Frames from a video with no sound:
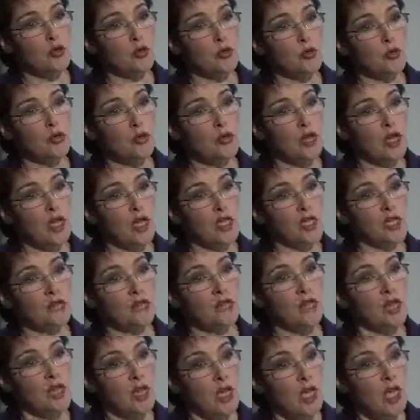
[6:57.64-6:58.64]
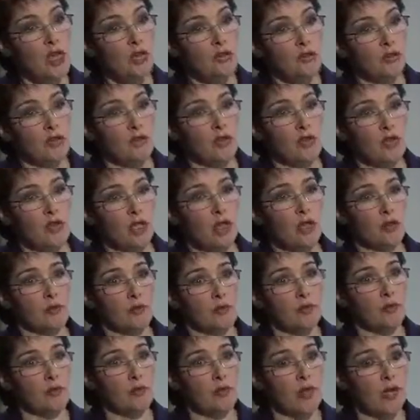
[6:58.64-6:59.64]
you prefer a different name for
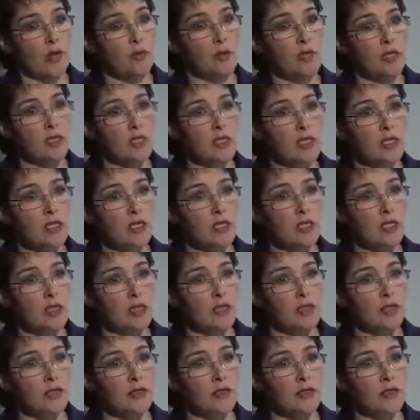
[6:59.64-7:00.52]
type 2 diabetes.